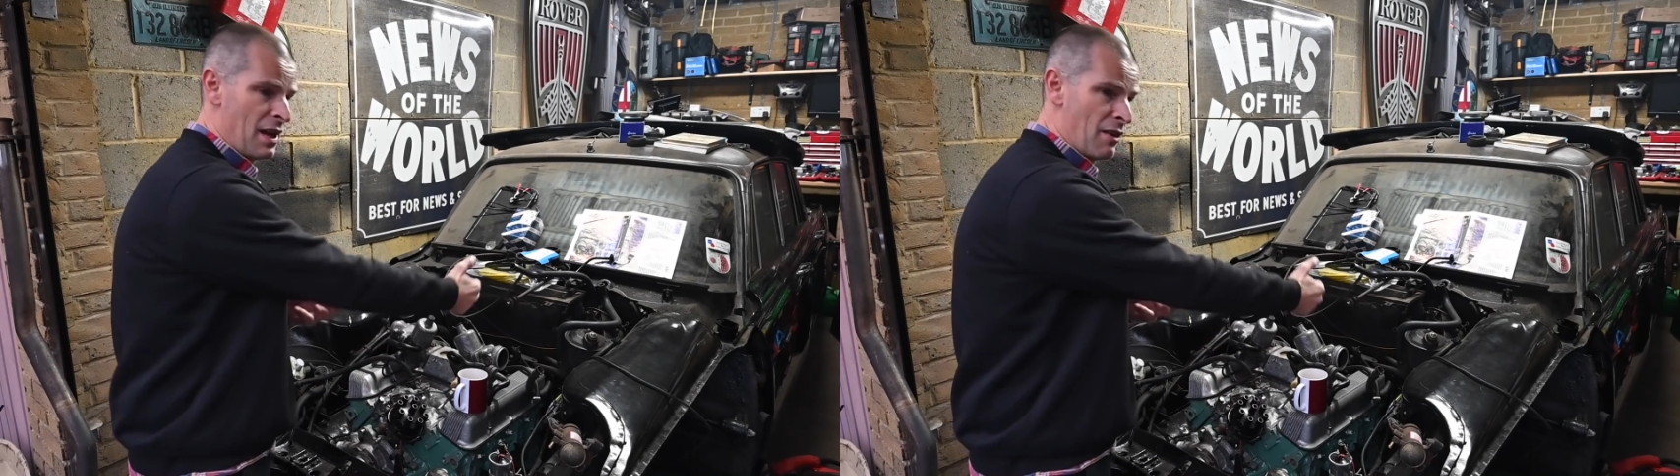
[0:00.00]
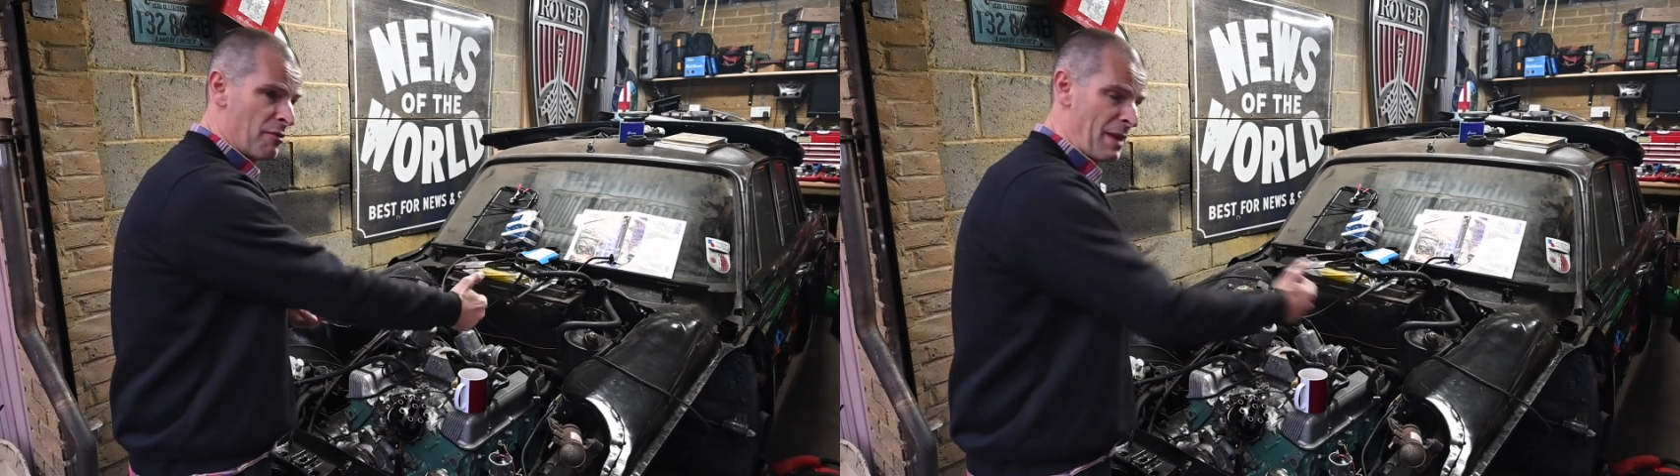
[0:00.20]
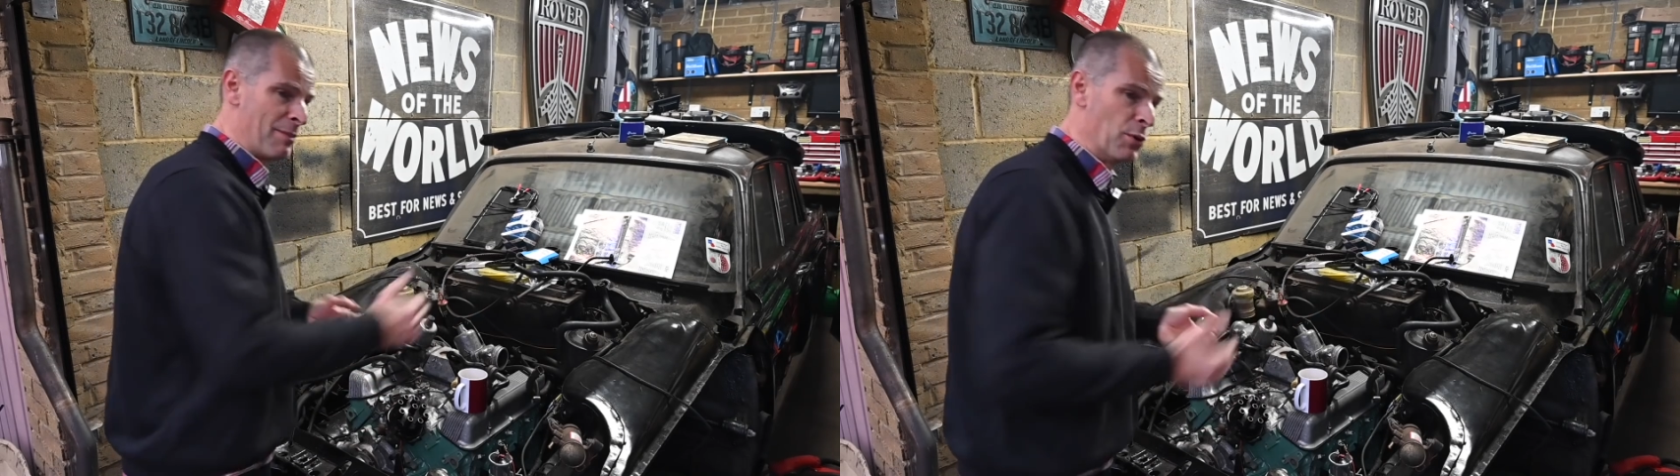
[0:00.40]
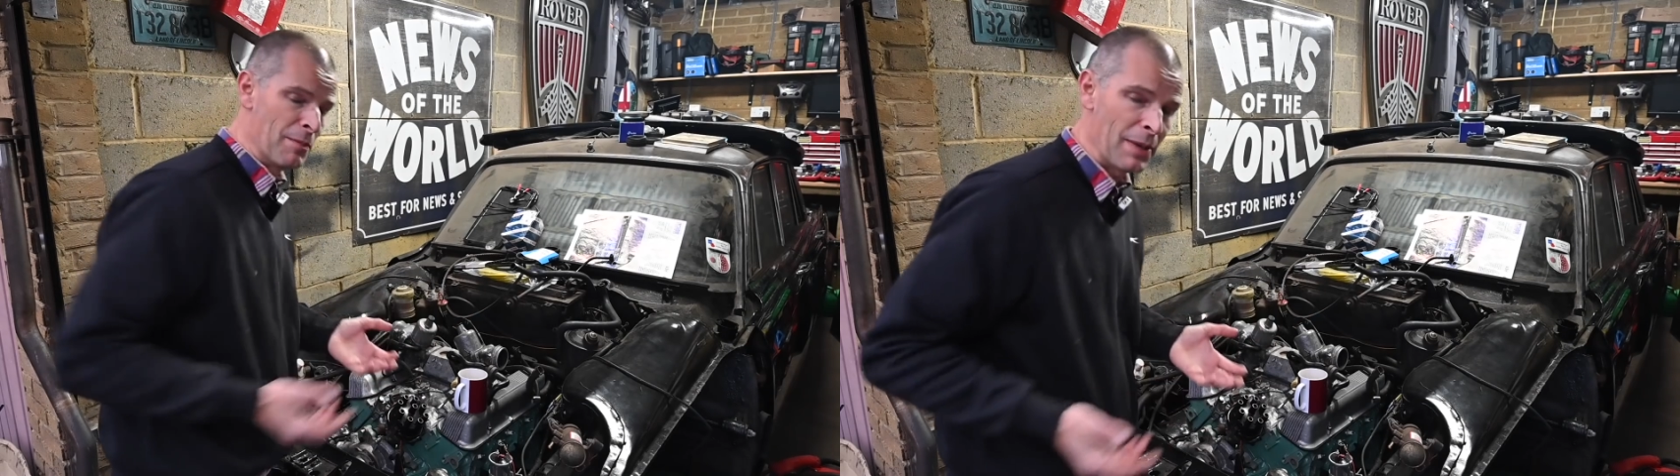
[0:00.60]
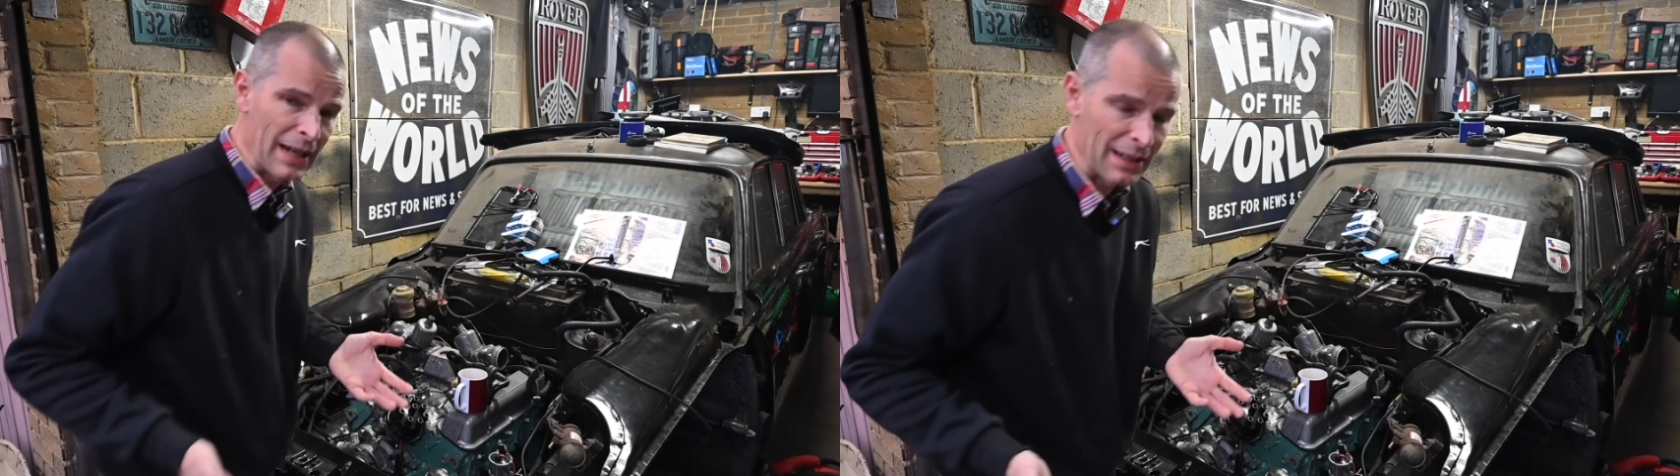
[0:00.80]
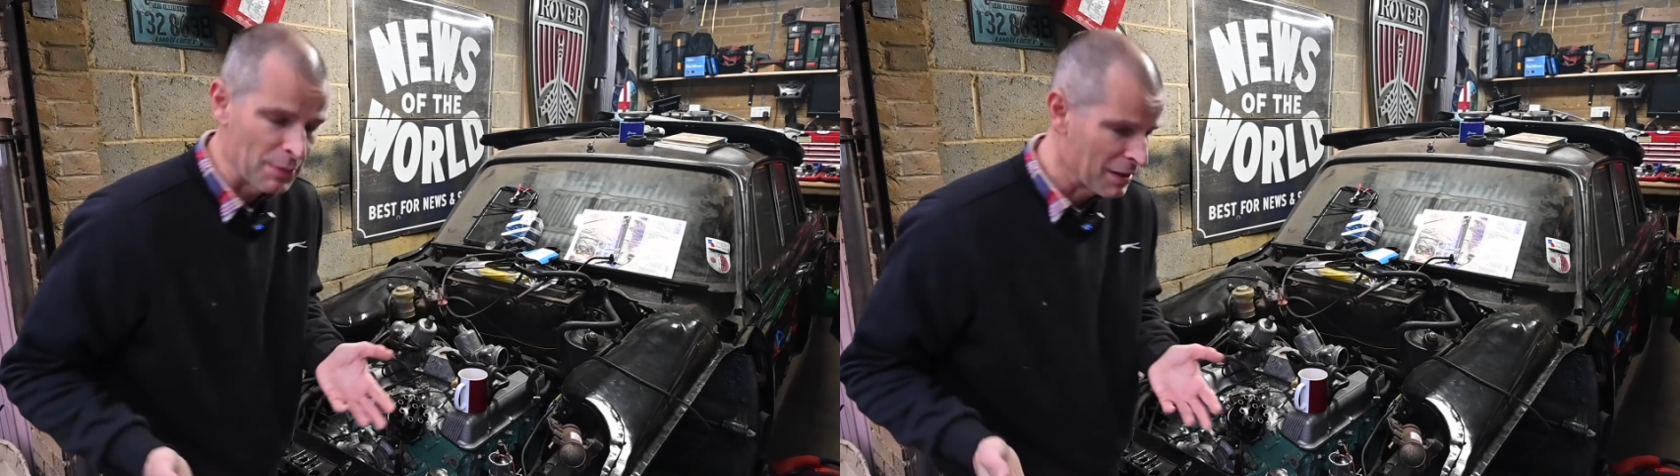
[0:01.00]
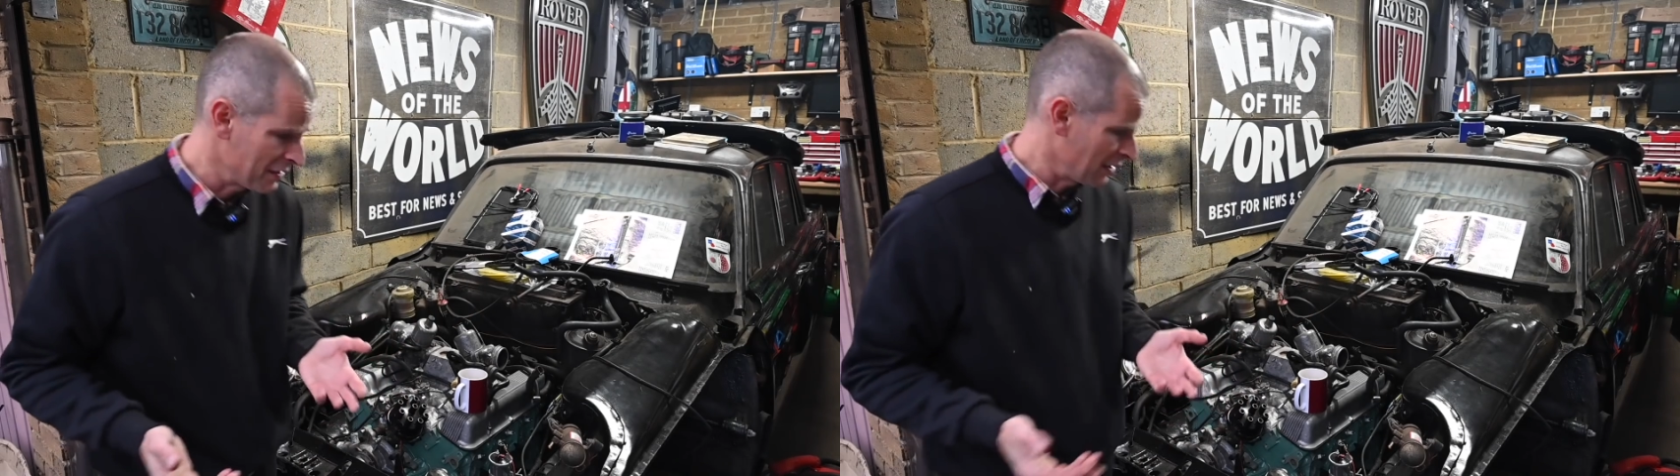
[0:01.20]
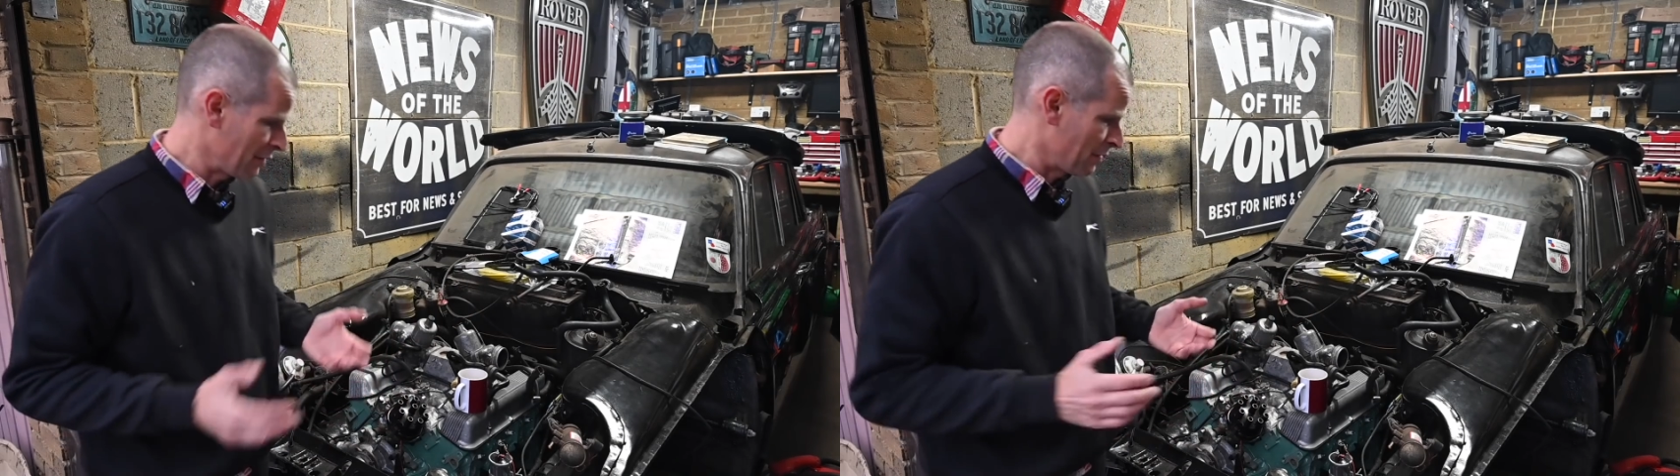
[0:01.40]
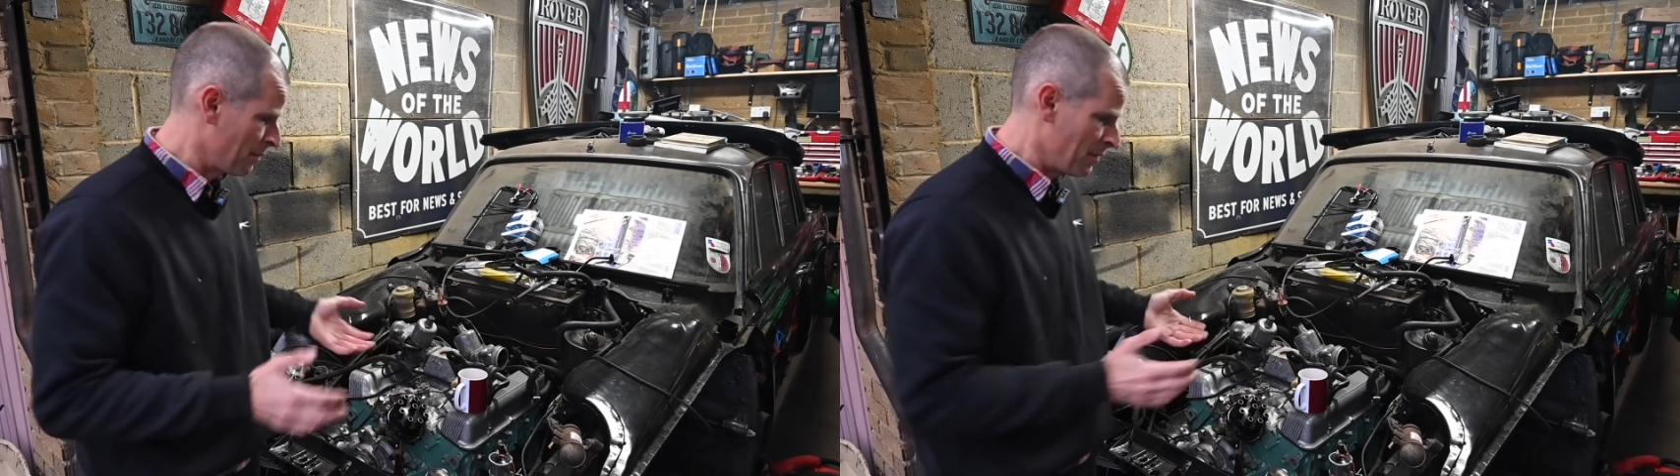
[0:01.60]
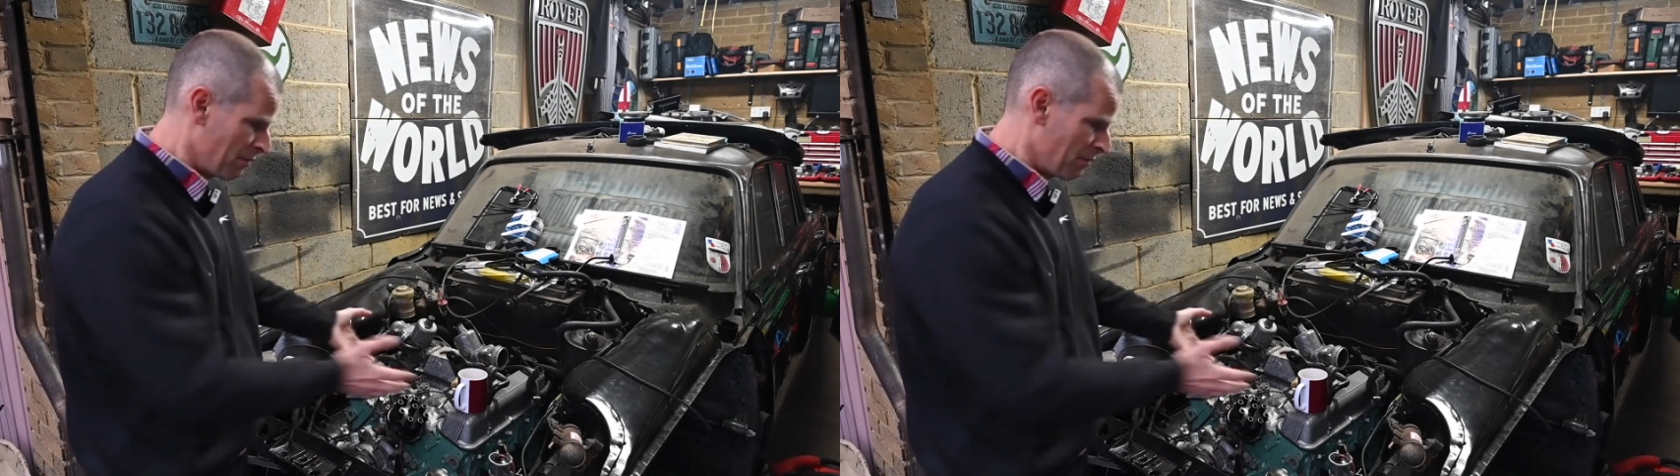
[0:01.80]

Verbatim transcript: from that point back, because then I'll have a,